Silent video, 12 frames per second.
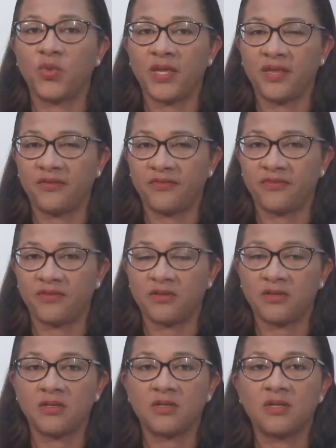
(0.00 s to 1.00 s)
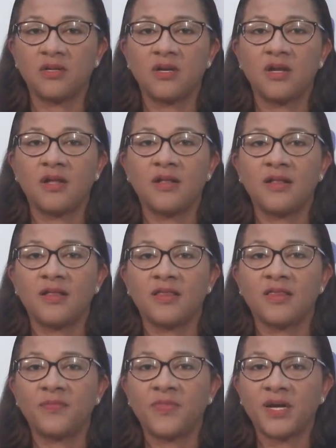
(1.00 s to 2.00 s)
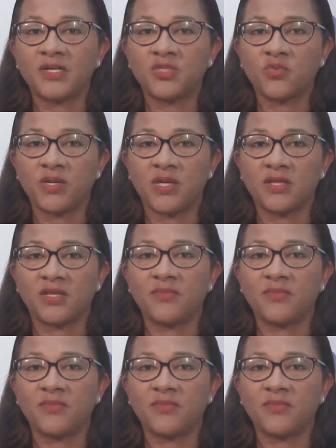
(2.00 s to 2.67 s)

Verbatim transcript: wave. The past week,